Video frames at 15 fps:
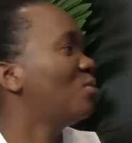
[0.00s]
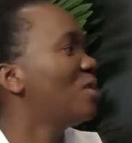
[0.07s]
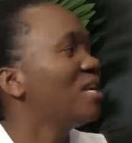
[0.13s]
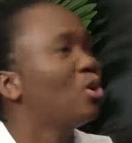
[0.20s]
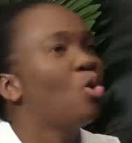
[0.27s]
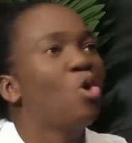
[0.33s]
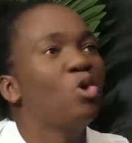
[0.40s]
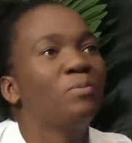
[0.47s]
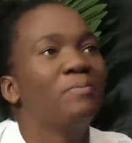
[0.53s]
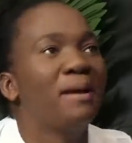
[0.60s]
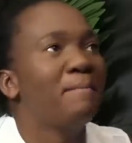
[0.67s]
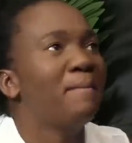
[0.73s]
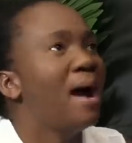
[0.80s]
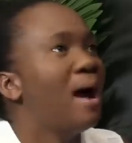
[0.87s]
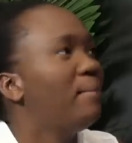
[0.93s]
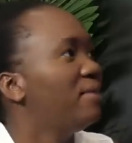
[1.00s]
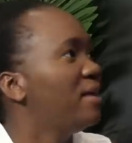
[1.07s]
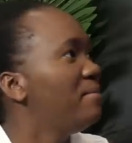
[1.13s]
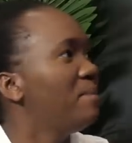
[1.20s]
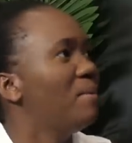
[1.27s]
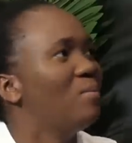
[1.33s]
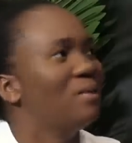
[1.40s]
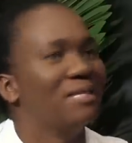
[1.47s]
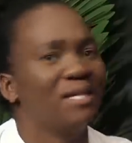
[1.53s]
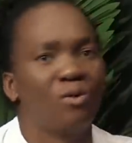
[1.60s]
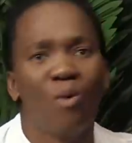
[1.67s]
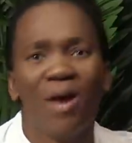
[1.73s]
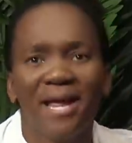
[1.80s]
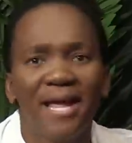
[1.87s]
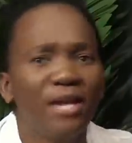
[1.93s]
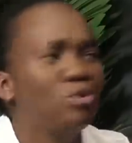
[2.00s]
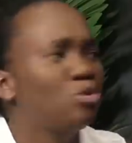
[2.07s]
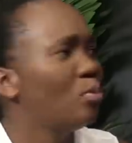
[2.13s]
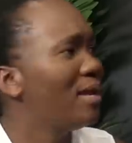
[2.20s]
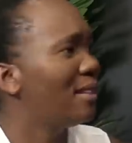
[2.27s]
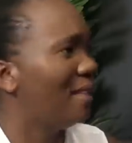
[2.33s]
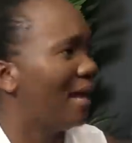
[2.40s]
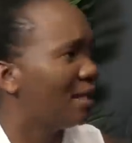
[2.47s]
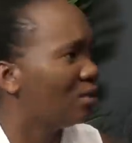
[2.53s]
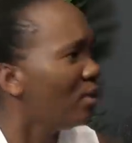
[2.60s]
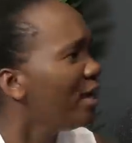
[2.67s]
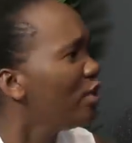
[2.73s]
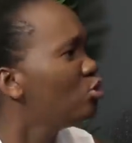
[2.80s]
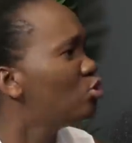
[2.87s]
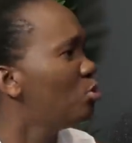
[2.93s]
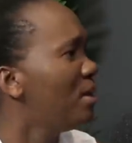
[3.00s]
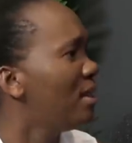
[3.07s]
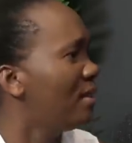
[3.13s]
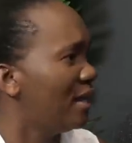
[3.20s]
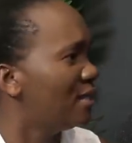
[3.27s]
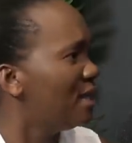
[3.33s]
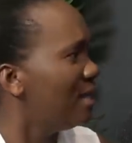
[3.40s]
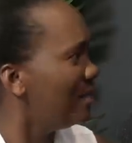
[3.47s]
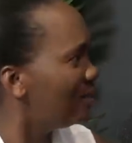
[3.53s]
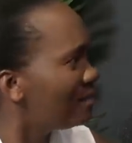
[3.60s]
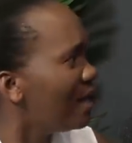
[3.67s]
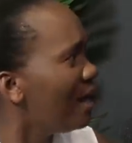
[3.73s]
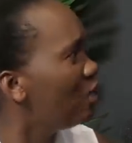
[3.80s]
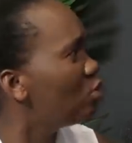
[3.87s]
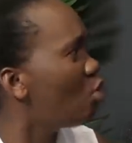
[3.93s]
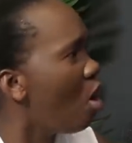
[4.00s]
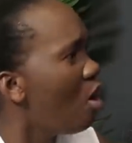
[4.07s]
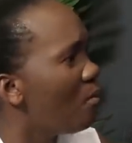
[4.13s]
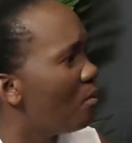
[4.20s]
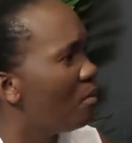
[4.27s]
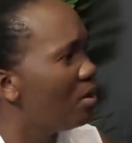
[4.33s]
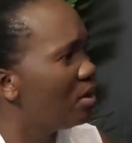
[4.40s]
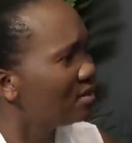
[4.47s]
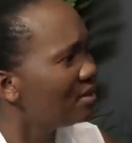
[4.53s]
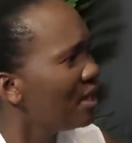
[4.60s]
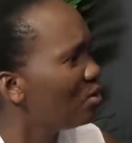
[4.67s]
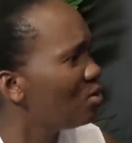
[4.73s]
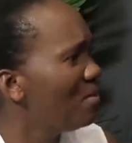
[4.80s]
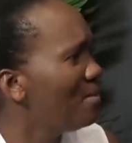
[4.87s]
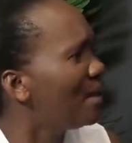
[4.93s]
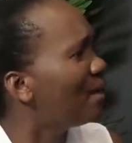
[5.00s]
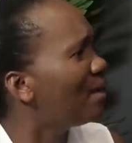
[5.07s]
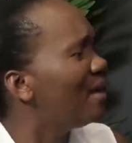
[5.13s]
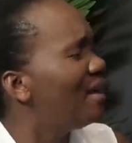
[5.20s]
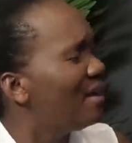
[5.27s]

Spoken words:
that's when he called my mom. Then my mom was like, why are you doing that? Stay at home. I'm like,